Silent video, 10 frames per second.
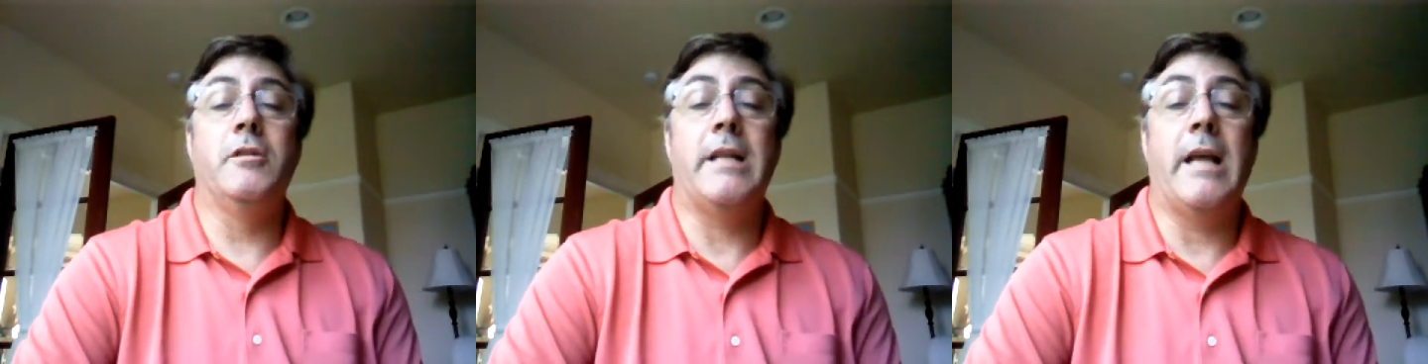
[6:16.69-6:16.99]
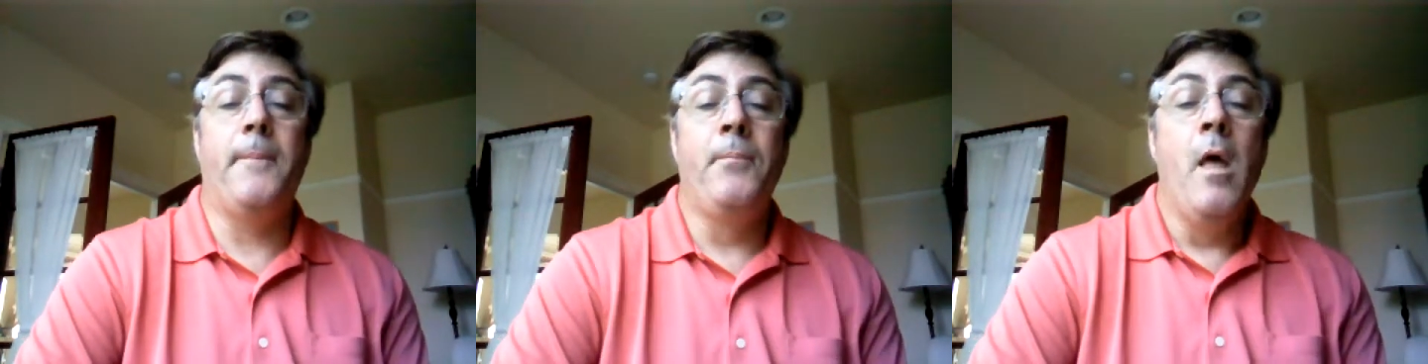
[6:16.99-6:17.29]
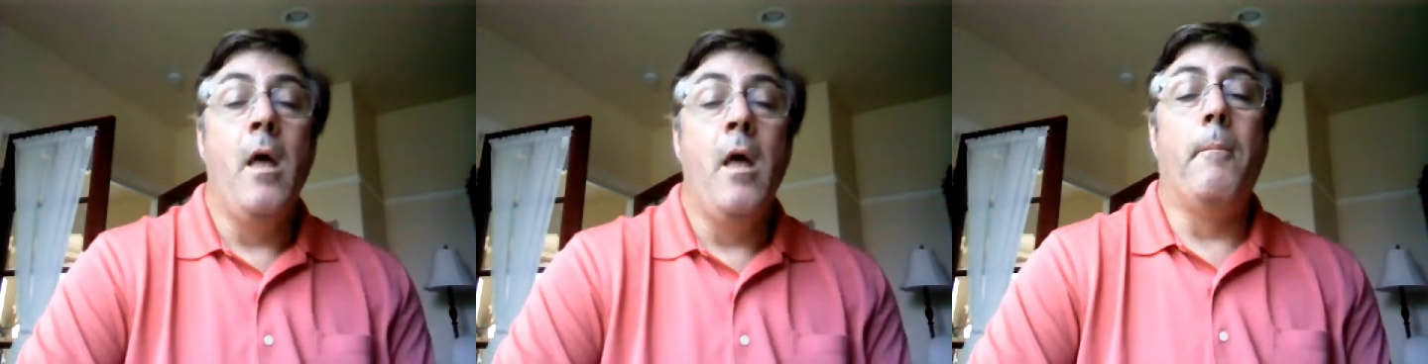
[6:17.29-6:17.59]
this
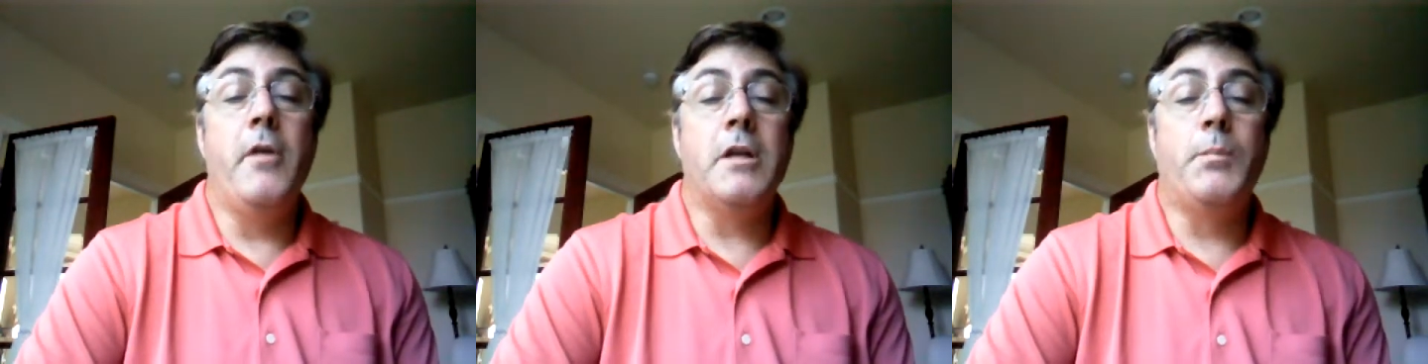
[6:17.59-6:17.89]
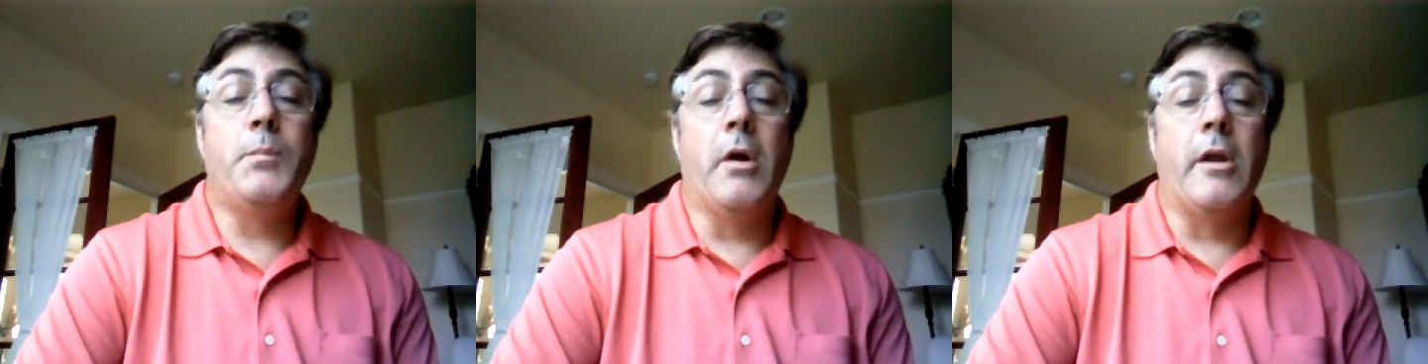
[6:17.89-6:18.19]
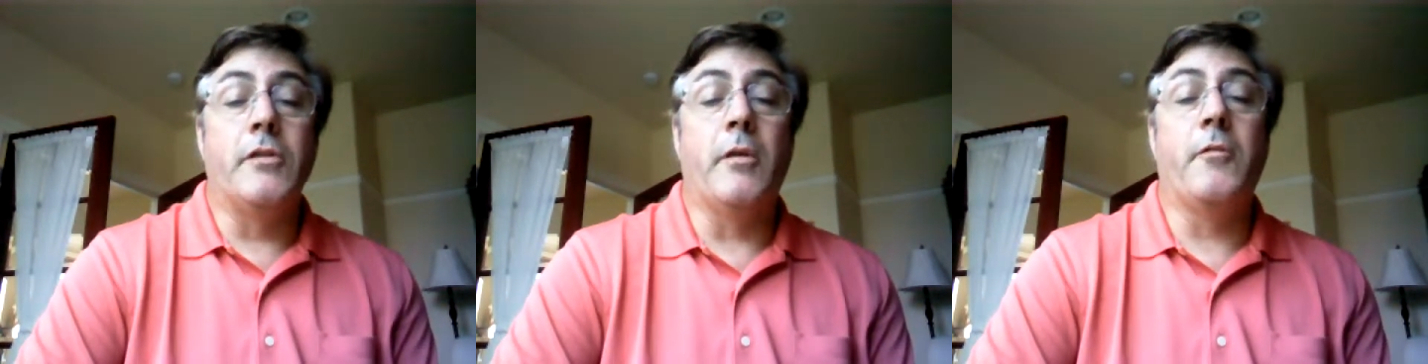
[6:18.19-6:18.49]
book is a
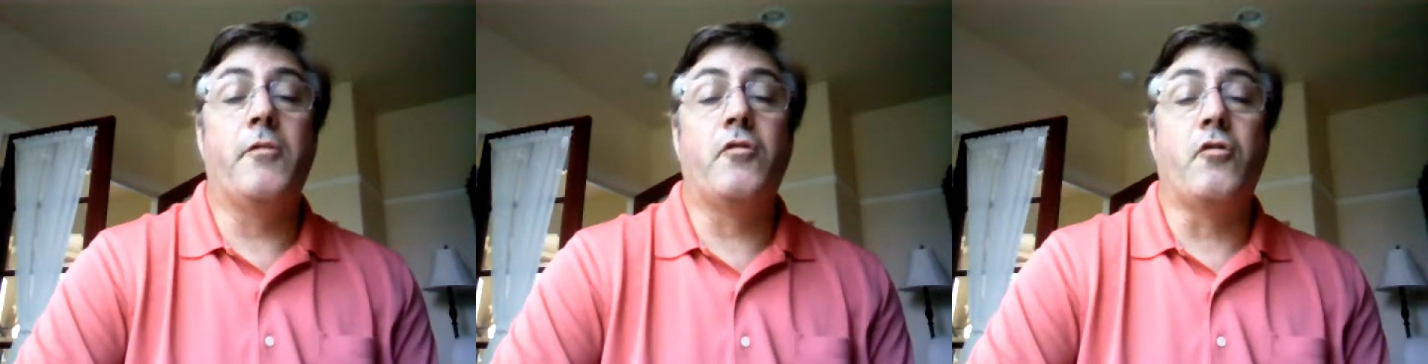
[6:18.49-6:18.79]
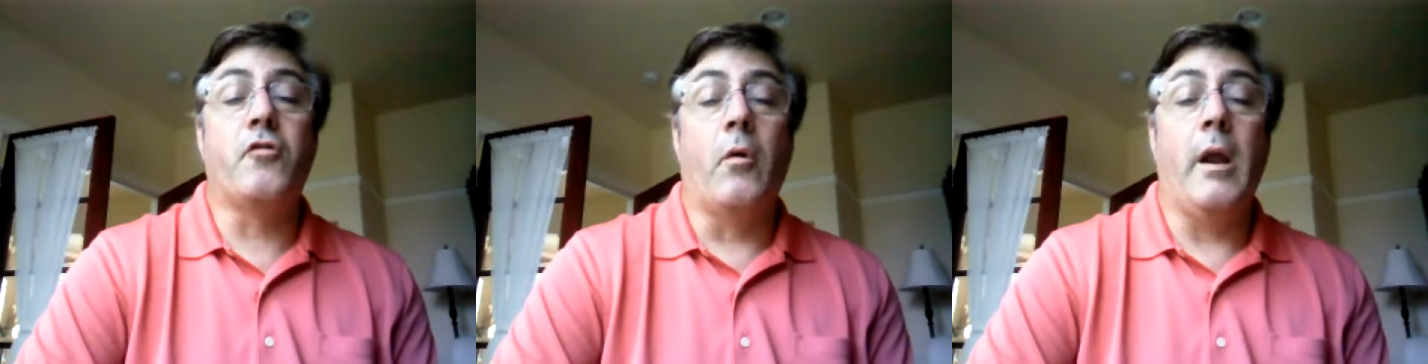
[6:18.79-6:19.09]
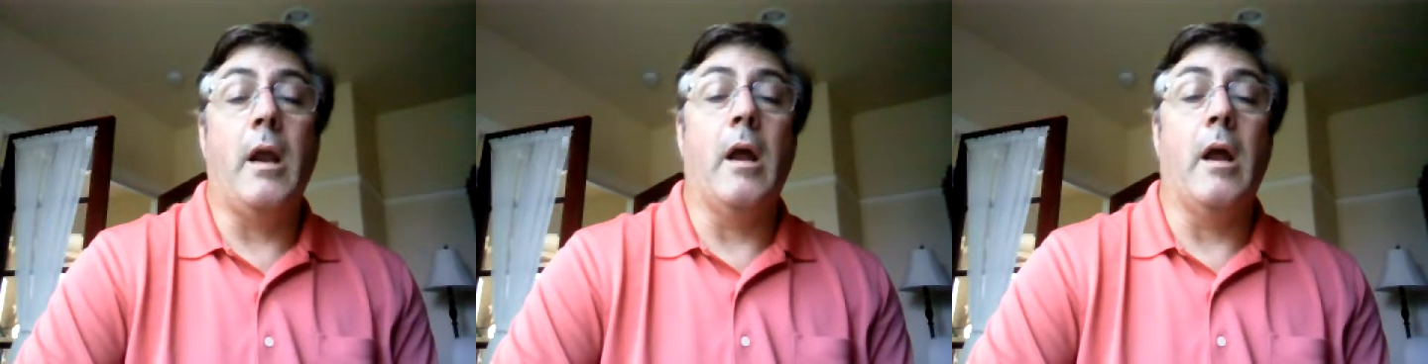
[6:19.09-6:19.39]
story of
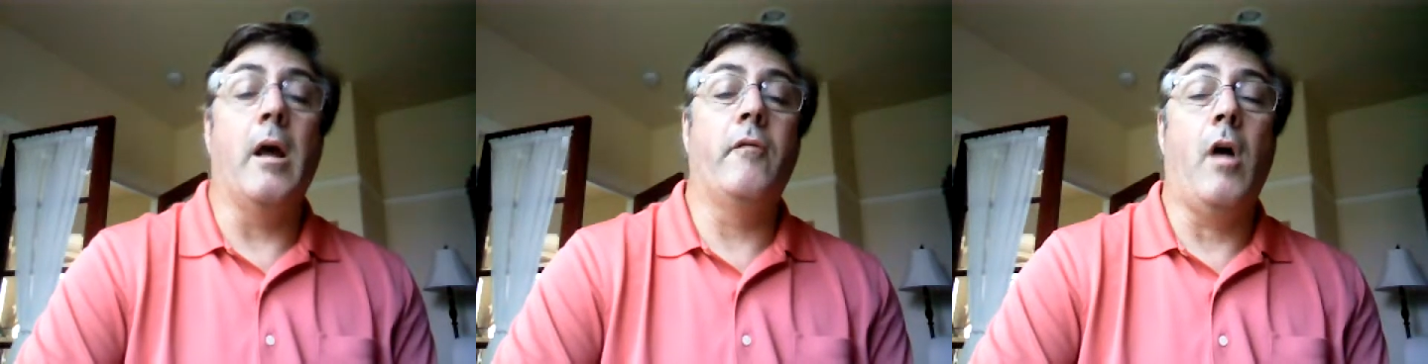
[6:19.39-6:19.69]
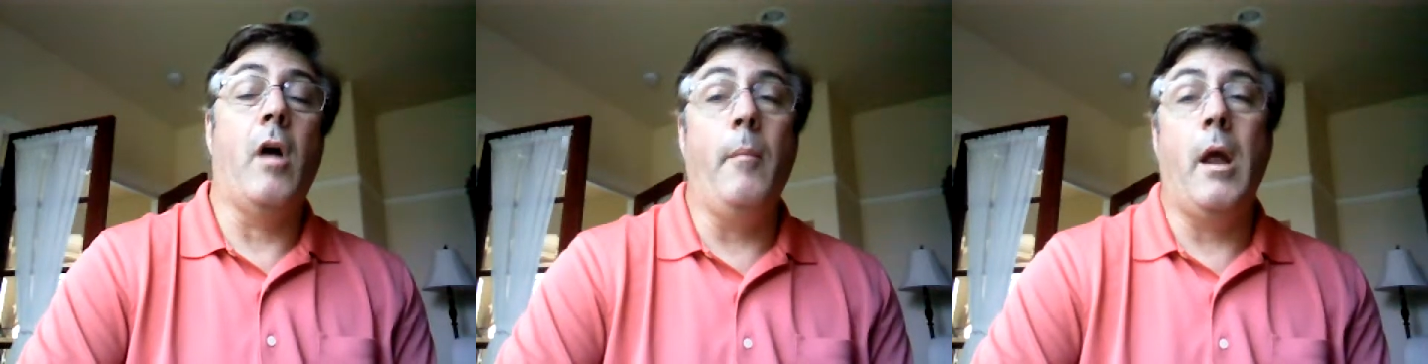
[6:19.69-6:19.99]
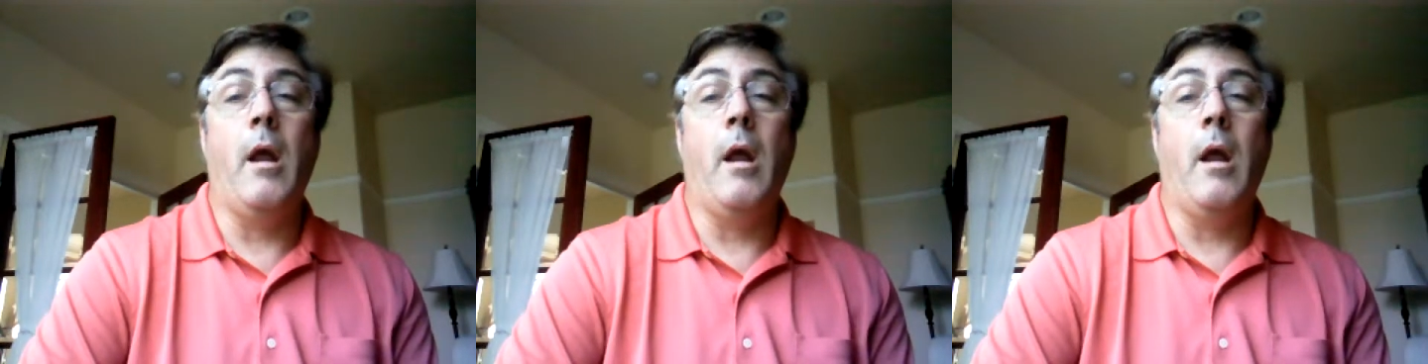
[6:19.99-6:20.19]
coming of love,